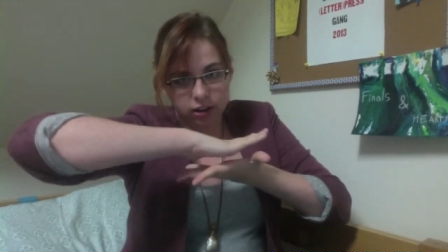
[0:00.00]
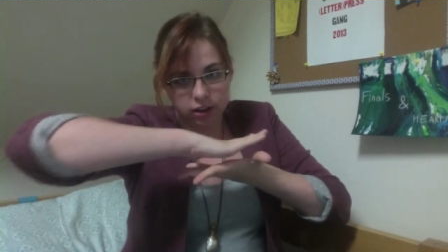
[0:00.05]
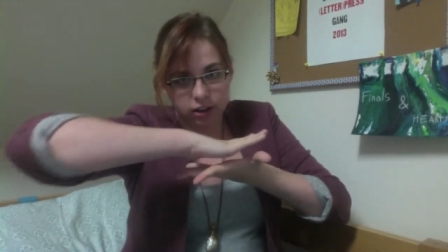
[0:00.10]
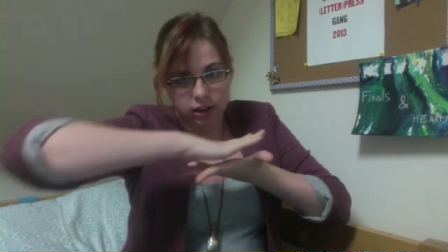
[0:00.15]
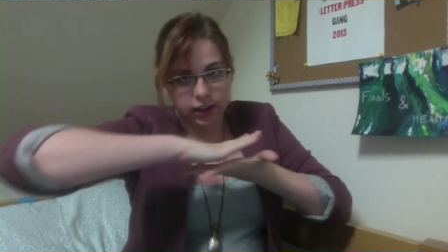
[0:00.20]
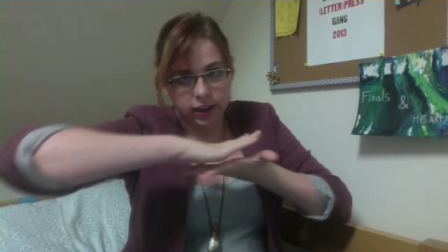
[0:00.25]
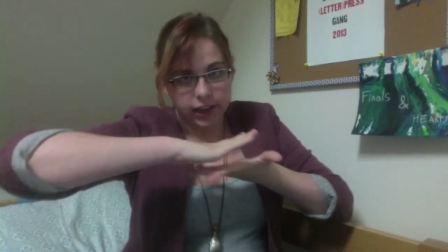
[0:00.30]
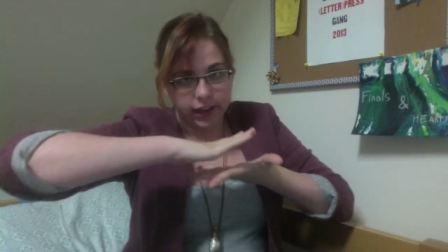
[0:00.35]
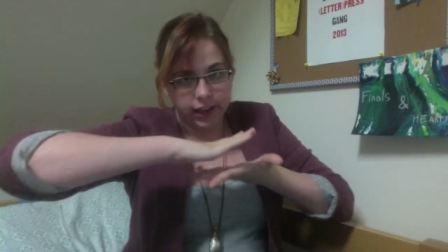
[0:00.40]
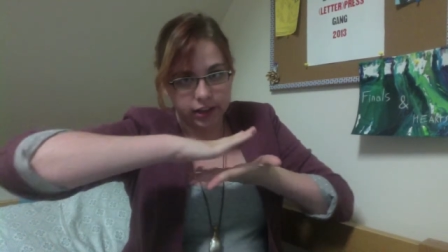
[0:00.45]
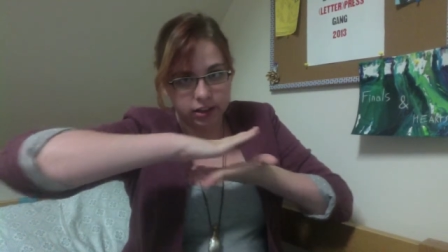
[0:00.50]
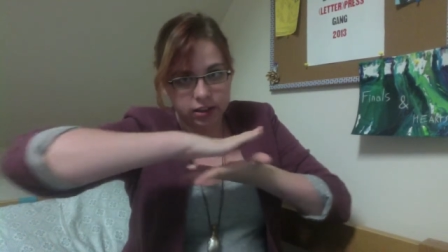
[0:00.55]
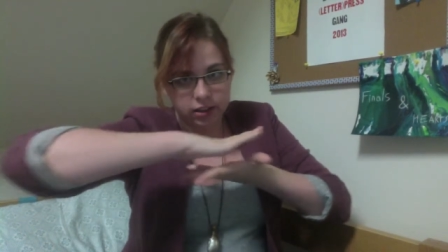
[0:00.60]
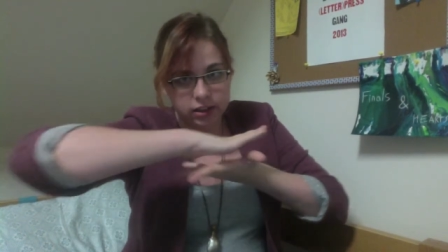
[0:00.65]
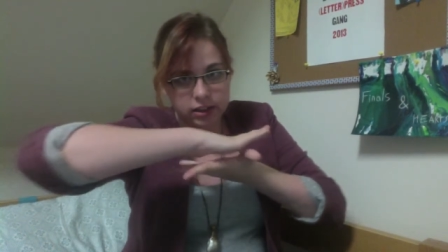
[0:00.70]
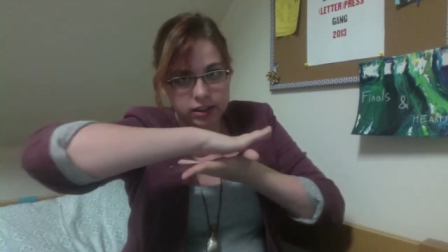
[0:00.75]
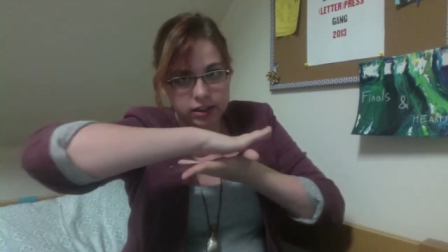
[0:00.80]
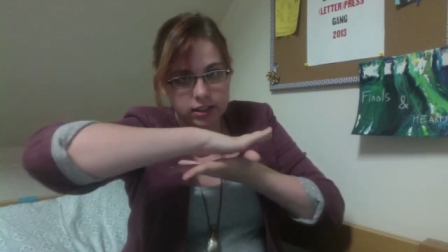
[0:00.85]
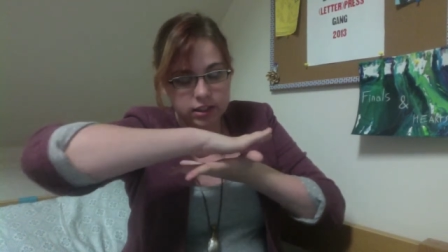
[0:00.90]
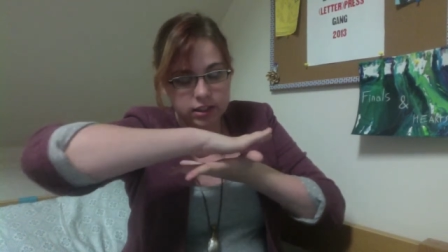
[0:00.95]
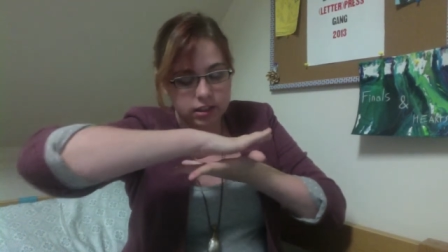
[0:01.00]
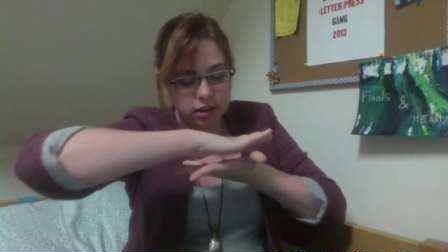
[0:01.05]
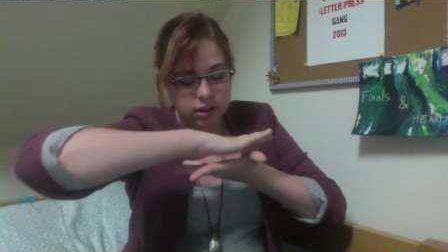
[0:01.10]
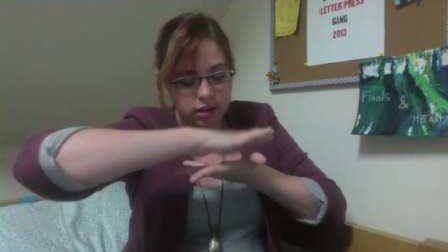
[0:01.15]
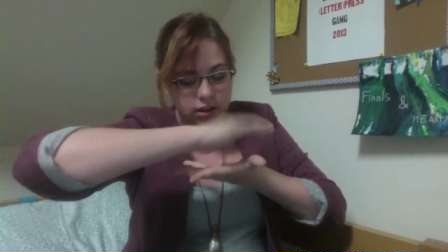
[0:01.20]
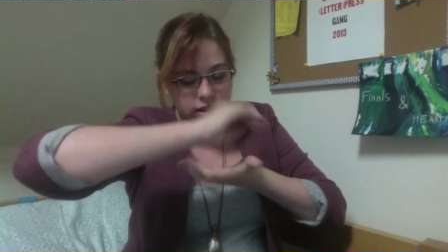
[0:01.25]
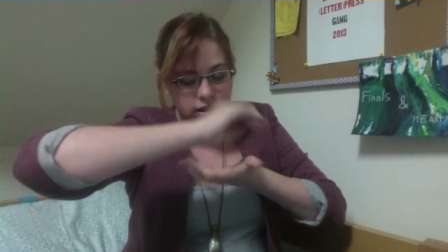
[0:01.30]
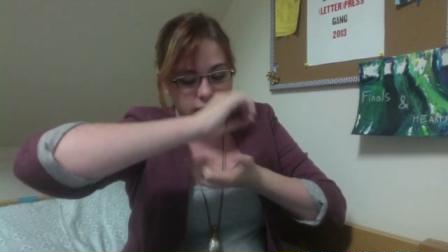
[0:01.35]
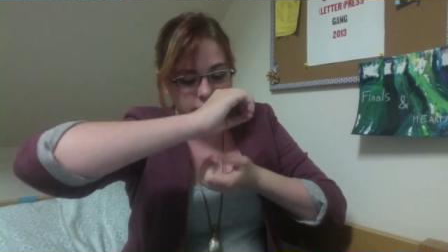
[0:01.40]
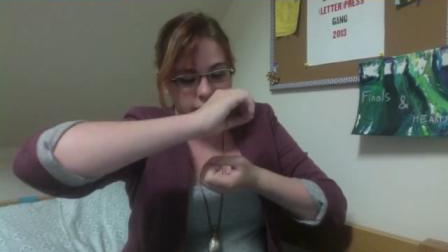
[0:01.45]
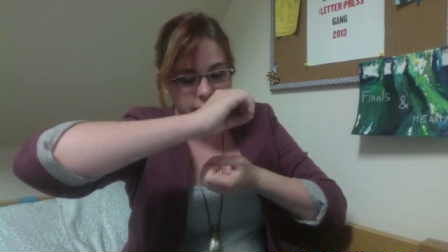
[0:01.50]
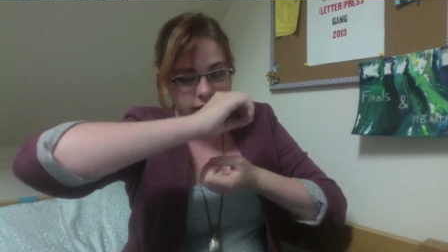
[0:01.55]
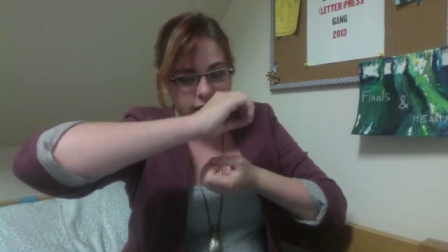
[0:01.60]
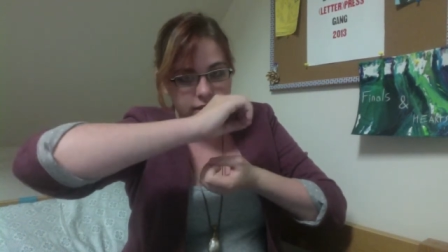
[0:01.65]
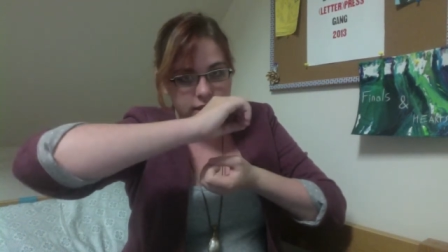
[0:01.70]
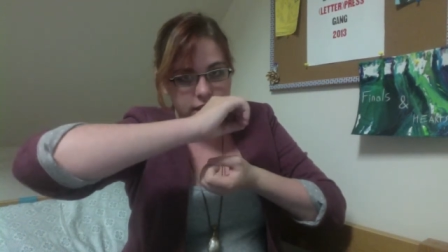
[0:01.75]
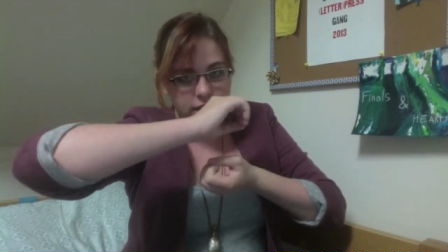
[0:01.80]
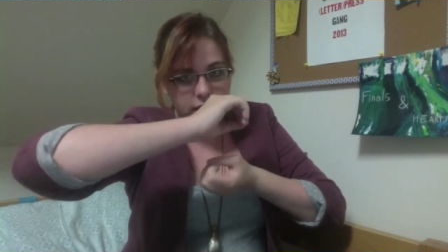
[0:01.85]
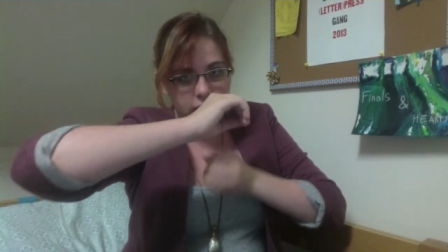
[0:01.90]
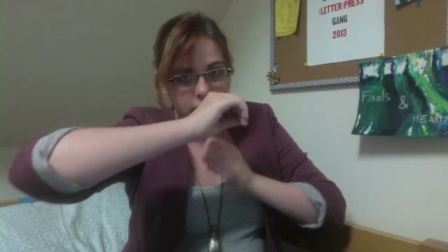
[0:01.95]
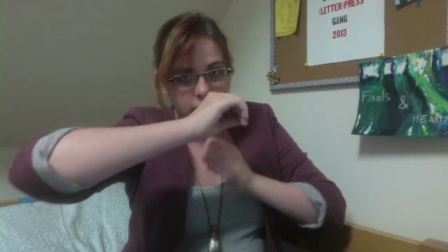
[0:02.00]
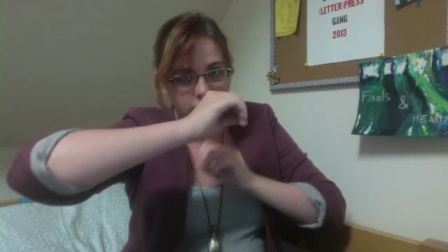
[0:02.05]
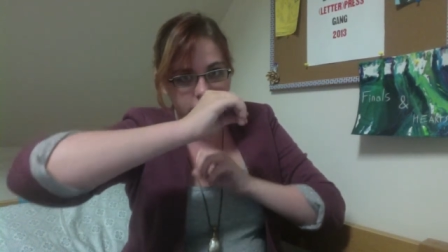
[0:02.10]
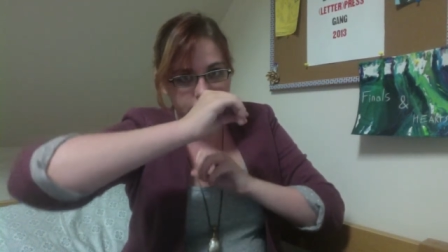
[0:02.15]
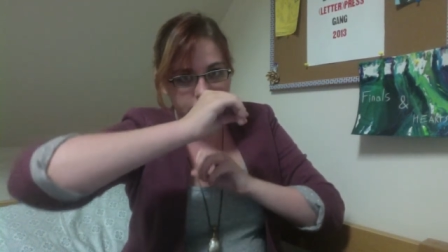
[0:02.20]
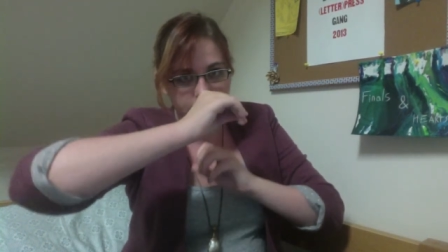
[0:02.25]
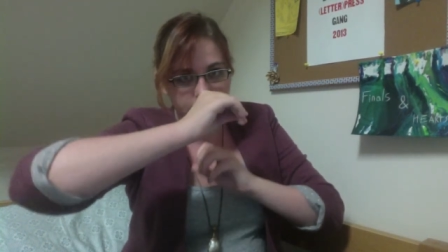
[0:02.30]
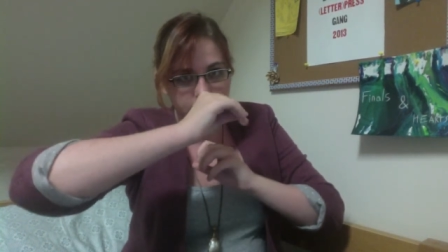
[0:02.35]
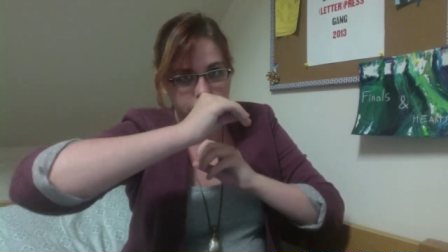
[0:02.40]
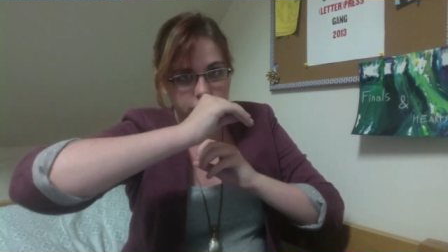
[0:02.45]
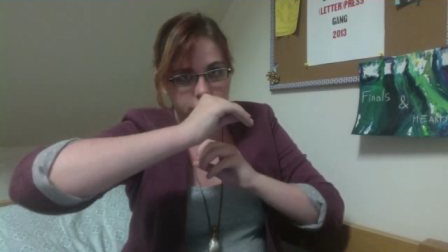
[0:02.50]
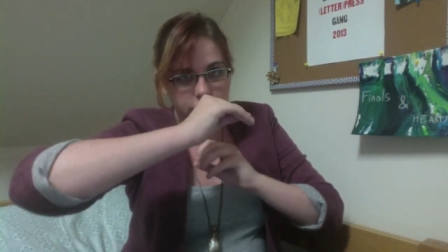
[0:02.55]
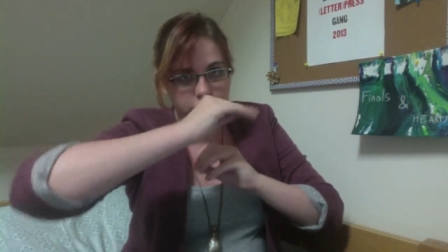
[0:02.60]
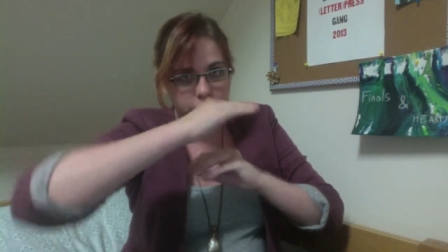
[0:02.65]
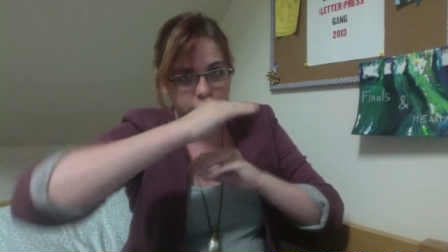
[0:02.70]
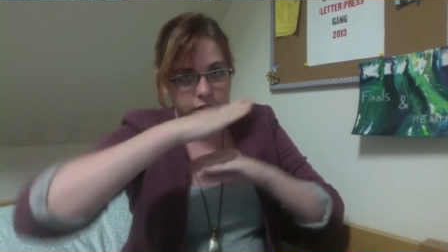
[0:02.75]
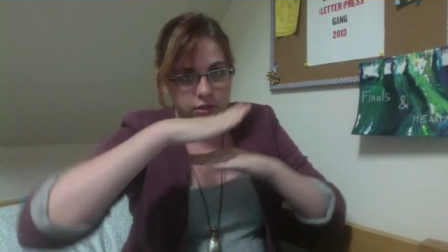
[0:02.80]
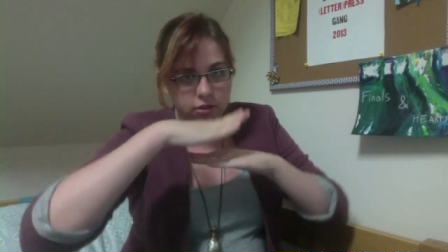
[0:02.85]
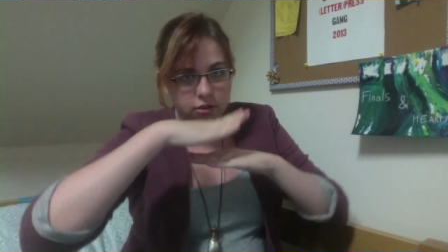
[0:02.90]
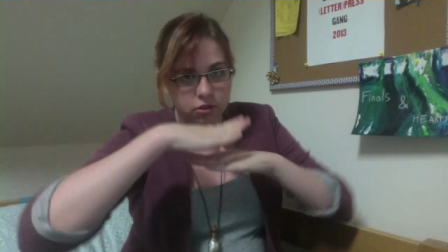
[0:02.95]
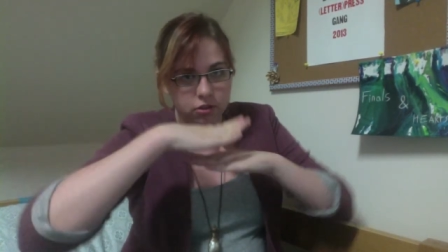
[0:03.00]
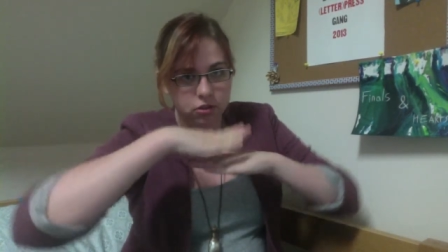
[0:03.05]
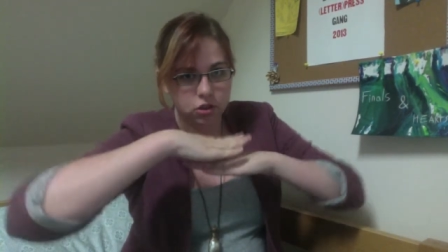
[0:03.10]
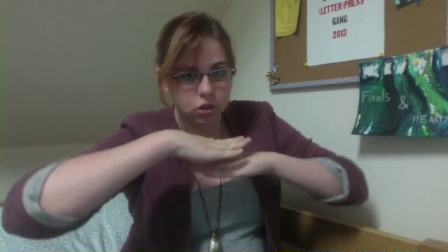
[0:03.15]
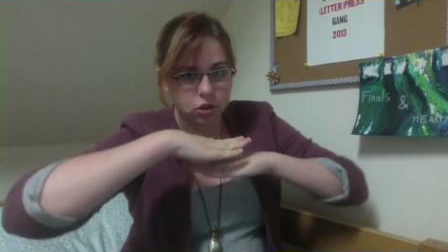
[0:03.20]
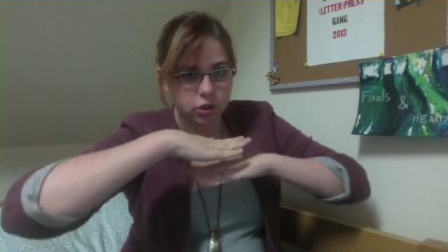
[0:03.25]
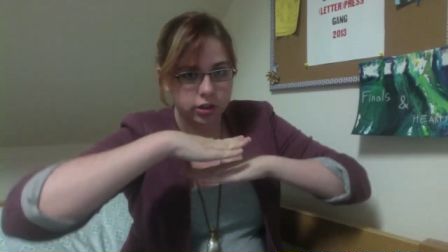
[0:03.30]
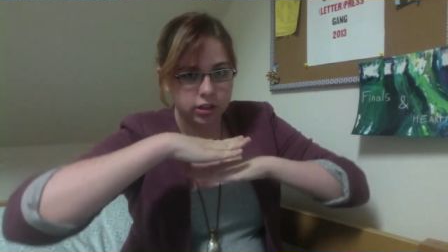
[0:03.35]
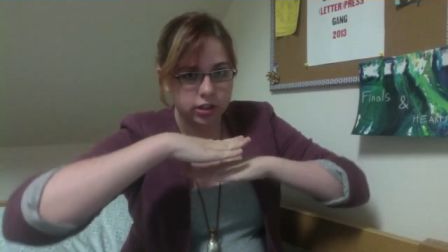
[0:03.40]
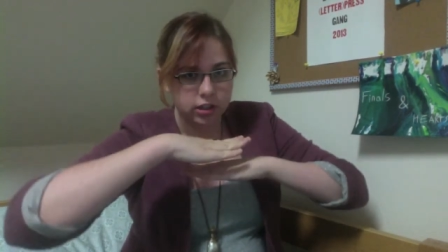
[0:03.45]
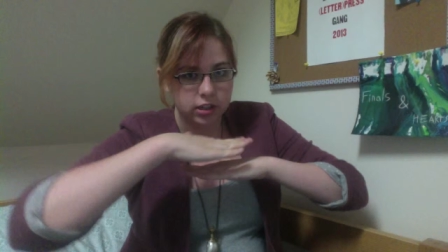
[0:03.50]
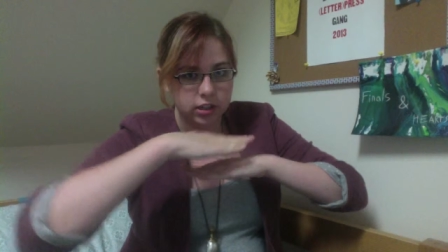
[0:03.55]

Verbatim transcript: layers that are covered with short